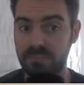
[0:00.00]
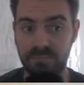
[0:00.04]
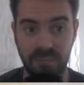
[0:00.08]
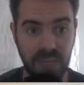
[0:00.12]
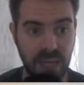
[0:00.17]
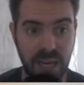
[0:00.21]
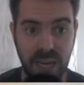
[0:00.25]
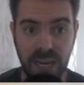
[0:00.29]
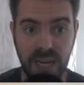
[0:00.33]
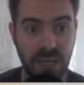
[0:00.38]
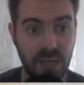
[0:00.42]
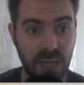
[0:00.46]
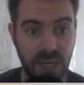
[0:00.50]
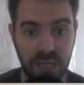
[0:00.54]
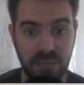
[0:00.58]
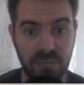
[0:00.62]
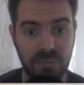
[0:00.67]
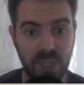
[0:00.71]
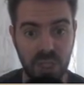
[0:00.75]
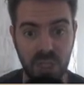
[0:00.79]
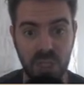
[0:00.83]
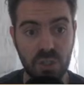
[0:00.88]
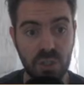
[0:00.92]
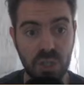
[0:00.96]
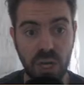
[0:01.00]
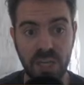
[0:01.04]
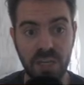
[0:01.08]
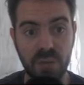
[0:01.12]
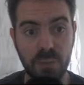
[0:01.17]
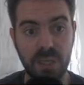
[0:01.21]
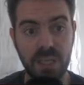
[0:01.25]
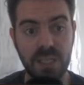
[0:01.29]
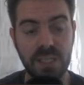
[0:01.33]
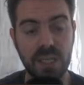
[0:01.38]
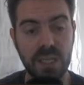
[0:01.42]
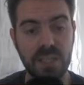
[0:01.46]
He
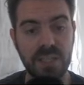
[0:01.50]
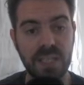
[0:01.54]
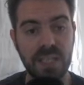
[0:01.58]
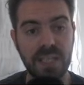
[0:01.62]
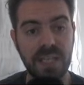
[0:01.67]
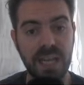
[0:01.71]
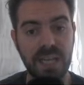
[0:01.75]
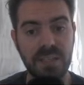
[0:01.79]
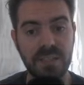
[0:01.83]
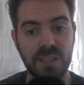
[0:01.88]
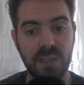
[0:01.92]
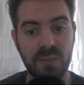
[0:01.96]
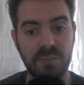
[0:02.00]
genuinely does. He gets